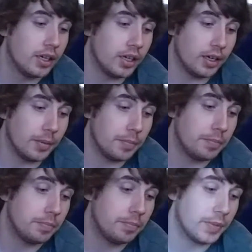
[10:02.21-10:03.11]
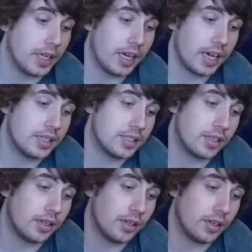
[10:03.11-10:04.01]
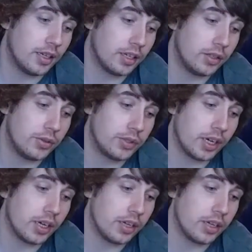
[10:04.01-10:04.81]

And it has includes.